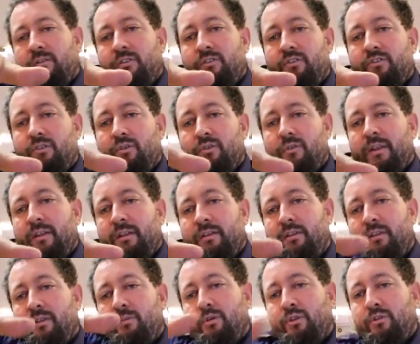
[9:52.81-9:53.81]
so
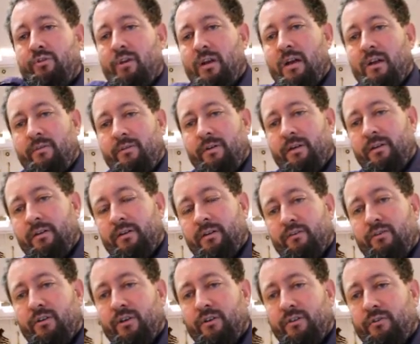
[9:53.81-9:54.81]
that what you have in front